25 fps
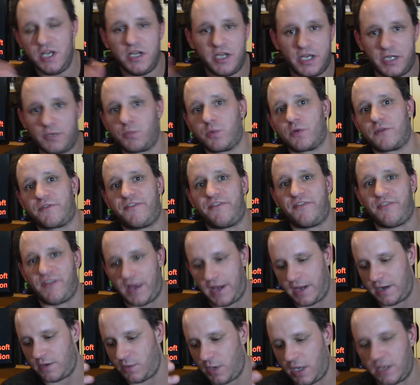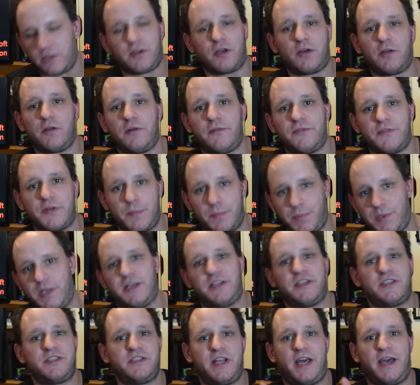It would fly around all over the
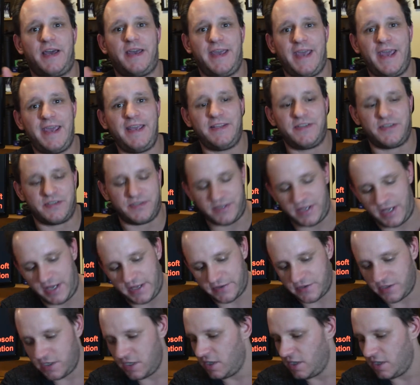place, and I hated that.